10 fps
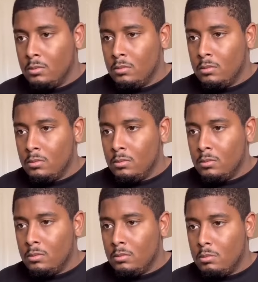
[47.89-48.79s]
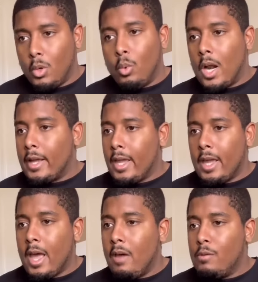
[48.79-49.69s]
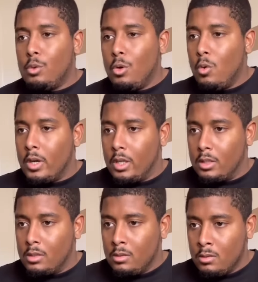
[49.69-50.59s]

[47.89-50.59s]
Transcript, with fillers: Thank you. But what I can't have you doing is